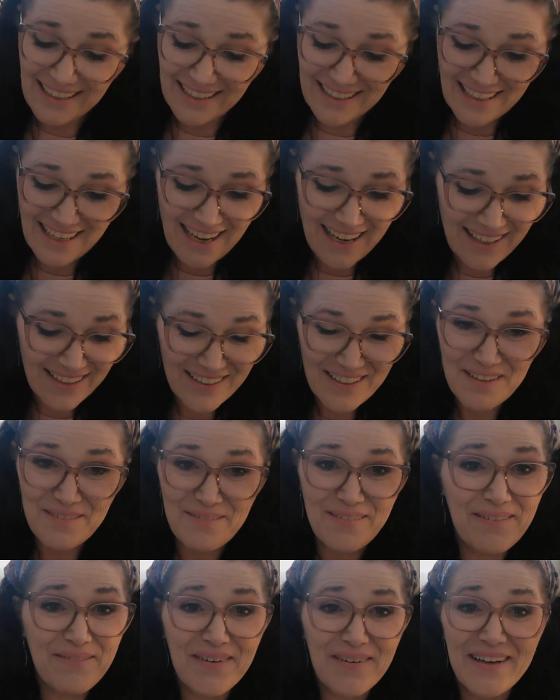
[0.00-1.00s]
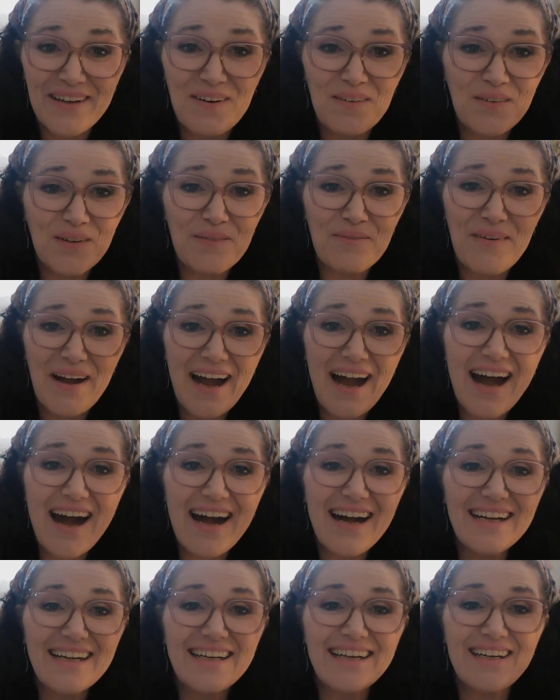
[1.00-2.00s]
yeah, you might be holding
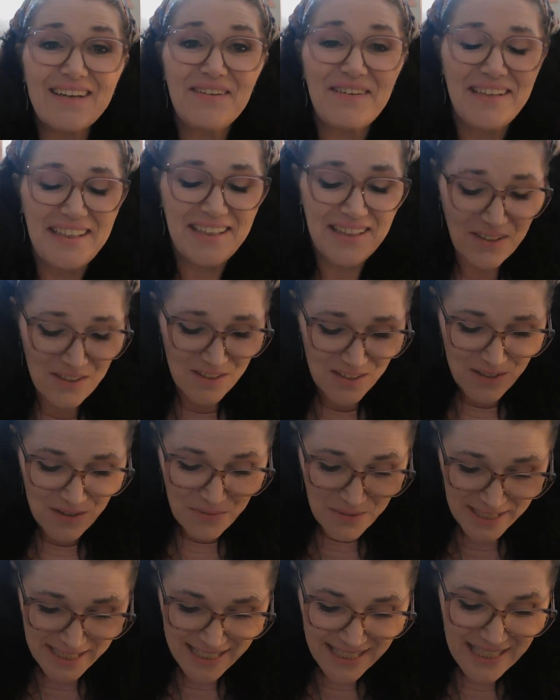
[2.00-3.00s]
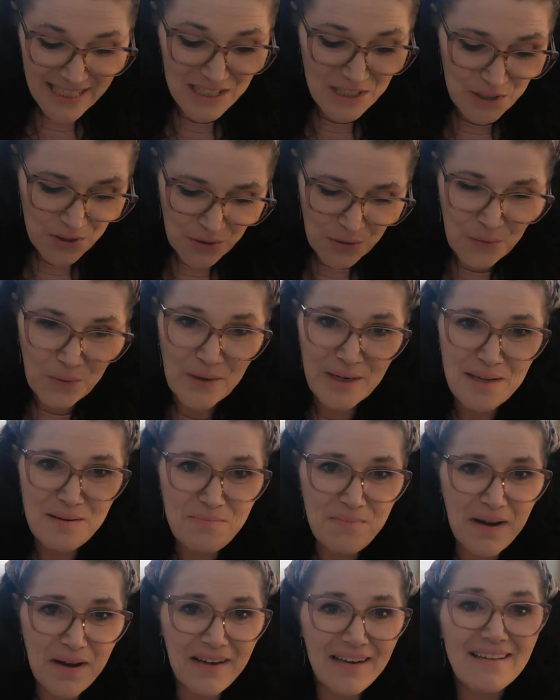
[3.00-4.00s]
back. I mean, there's a reason you're hoarding
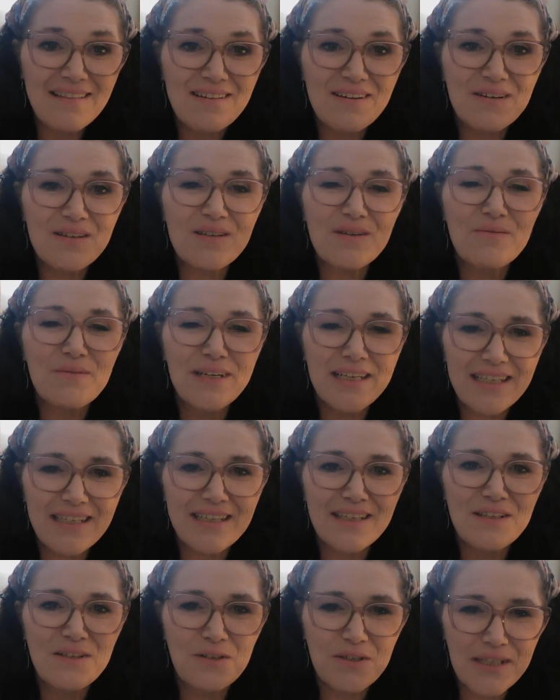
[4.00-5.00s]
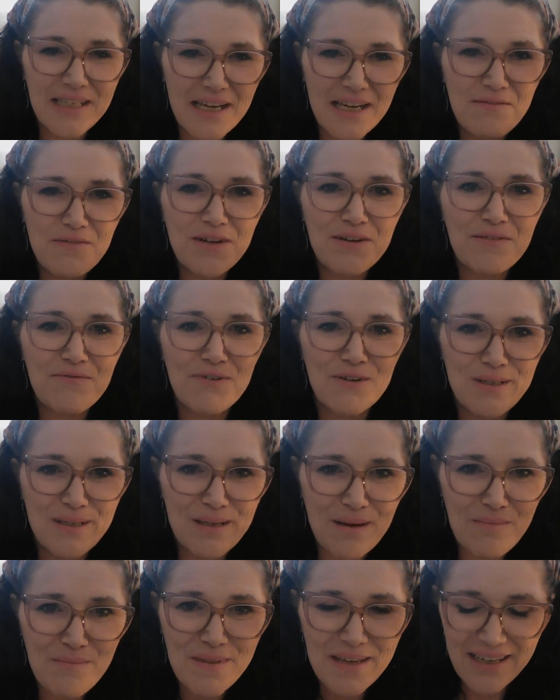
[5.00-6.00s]
money. There's a reason you're saving for
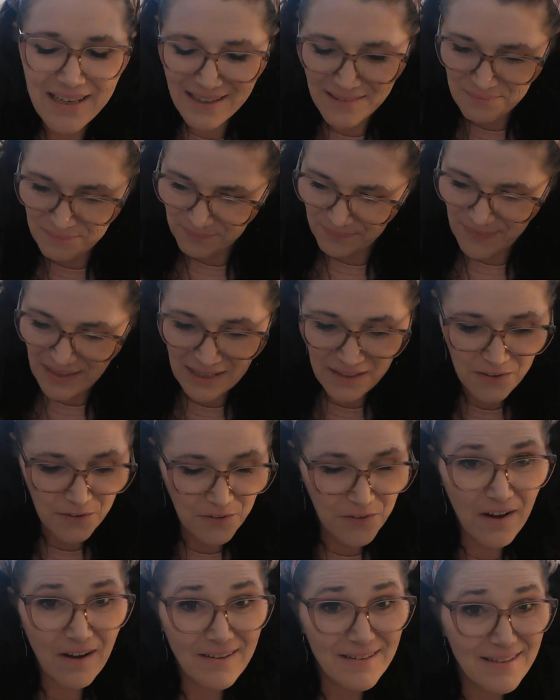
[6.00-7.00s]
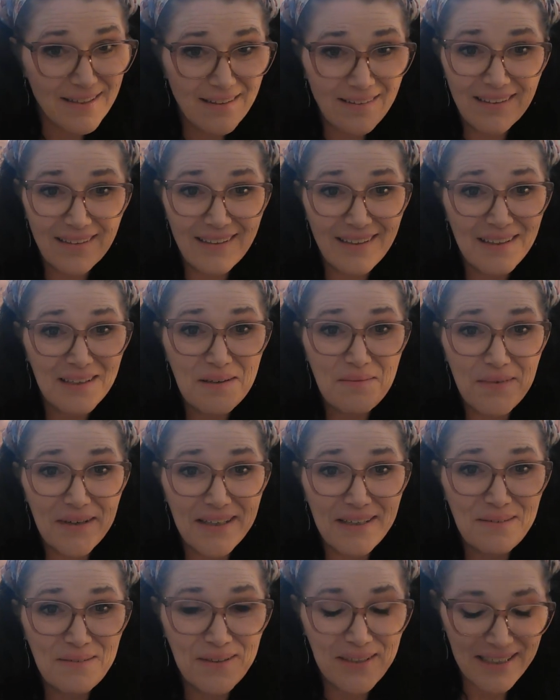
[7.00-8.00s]
something and you're not telling
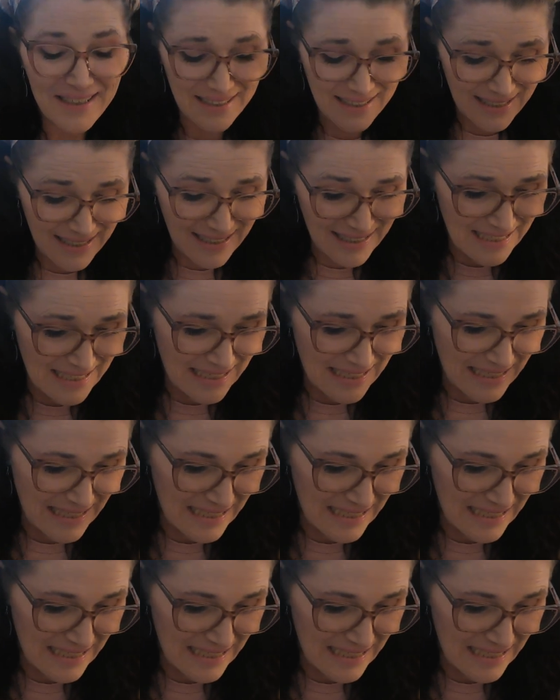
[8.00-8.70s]
anybody what it is.